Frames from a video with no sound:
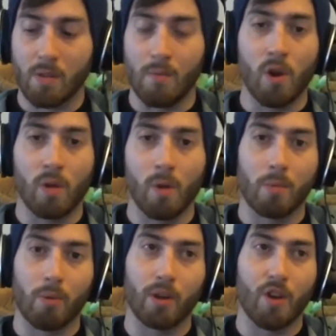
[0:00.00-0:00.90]
the morning one will
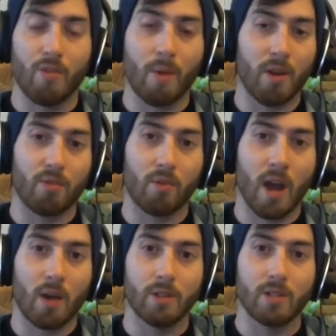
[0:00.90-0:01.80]
probably go for about three
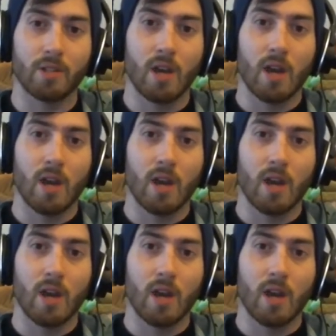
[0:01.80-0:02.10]
hours,